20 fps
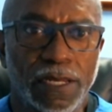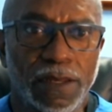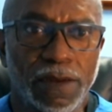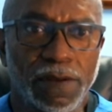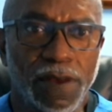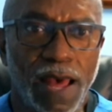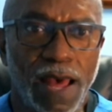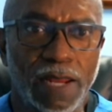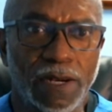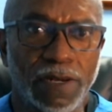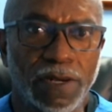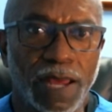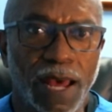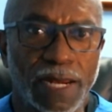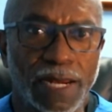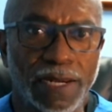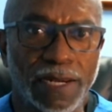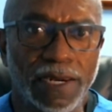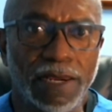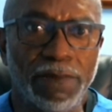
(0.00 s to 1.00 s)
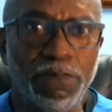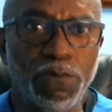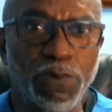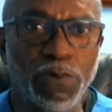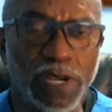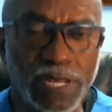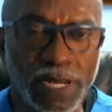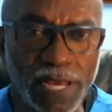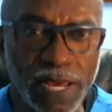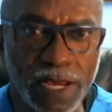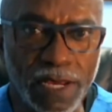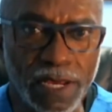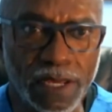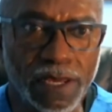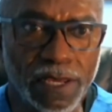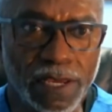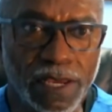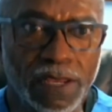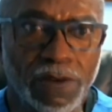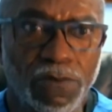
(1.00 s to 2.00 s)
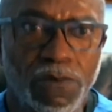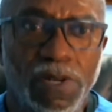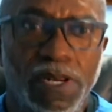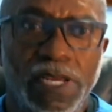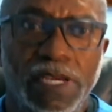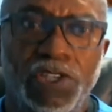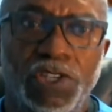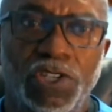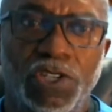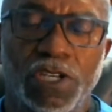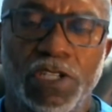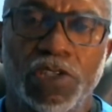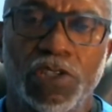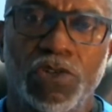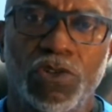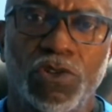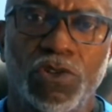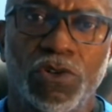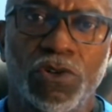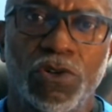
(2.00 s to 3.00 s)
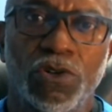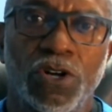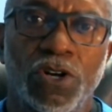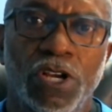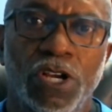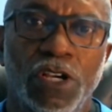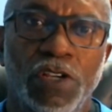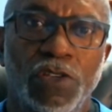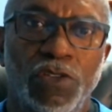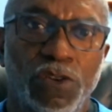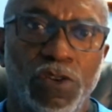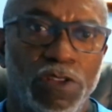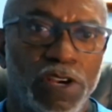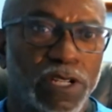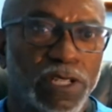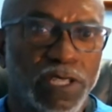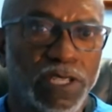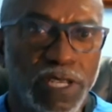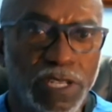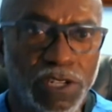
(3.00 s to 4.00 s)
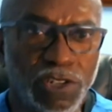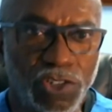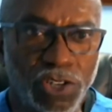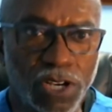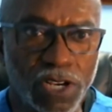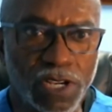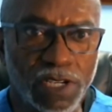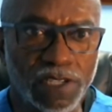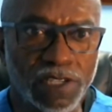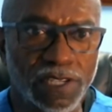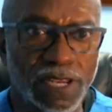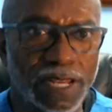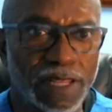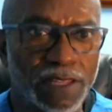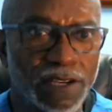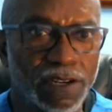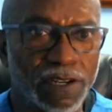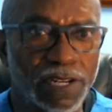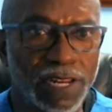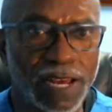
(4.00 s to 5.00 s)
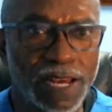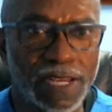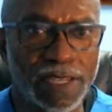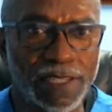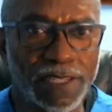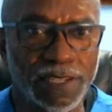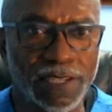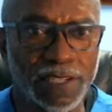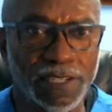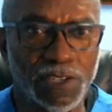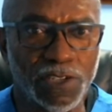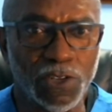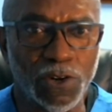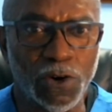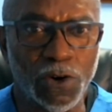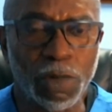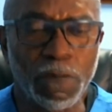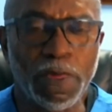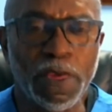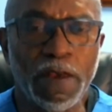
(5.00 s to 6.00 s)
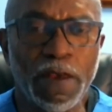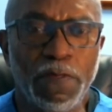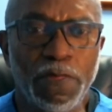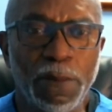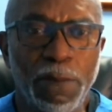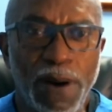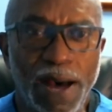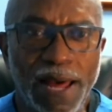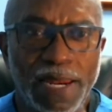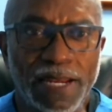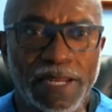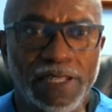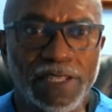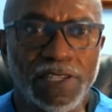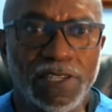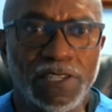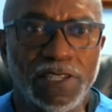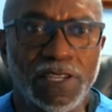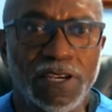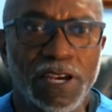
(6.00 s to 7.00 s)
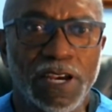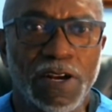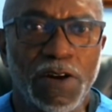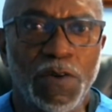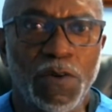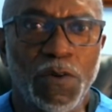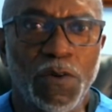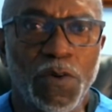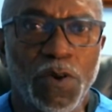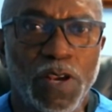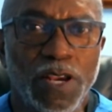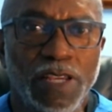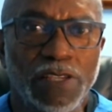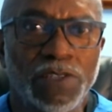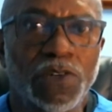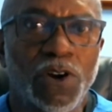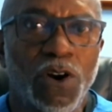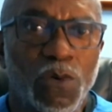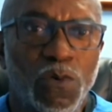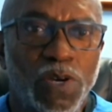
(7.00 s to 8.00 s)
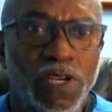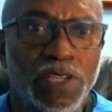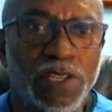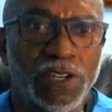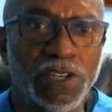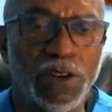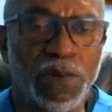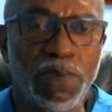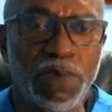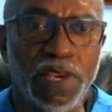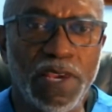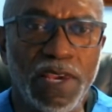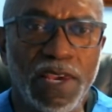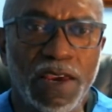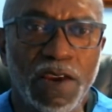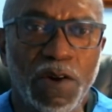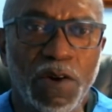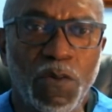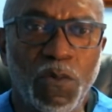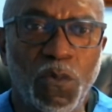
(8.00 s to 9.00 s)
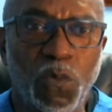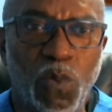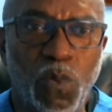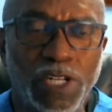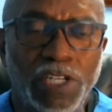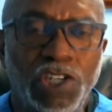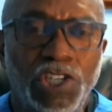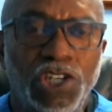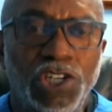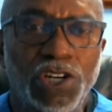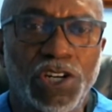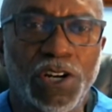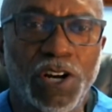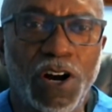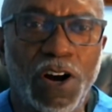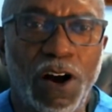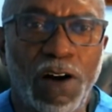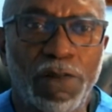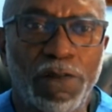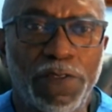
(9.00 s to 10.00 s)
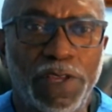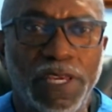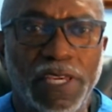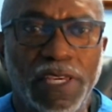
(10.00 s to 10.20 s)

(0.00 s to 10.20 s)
and lip reading in relation to their teachers and their classes. So the balance is always going to be which of the